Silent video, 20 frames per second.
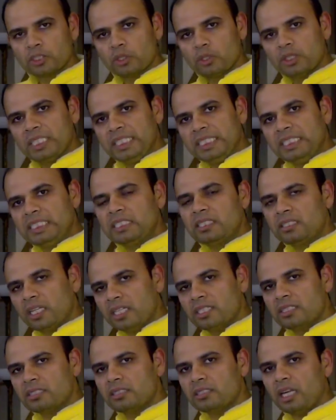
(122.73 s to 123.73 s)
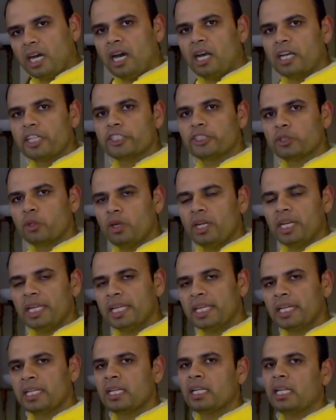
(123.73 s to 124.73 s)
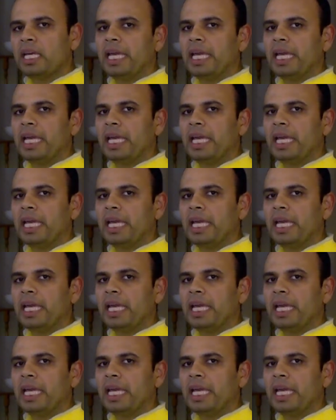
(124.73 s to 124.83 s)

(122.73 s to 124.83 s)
these studs are sold in